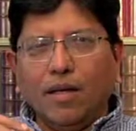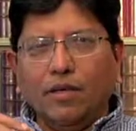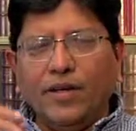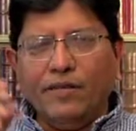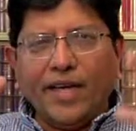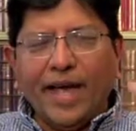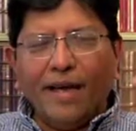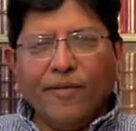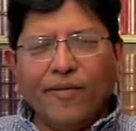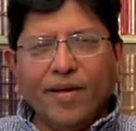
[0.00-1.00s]
When we
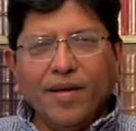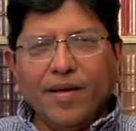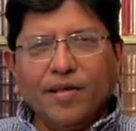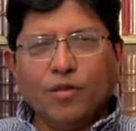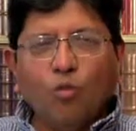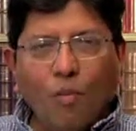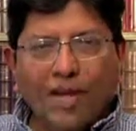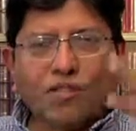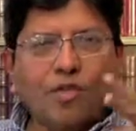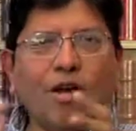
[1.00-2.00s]
have too
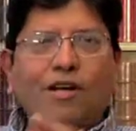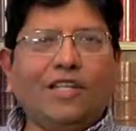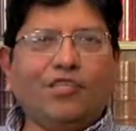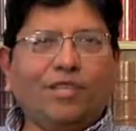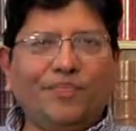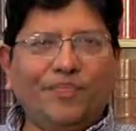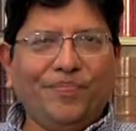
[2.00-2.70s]
much knowledge,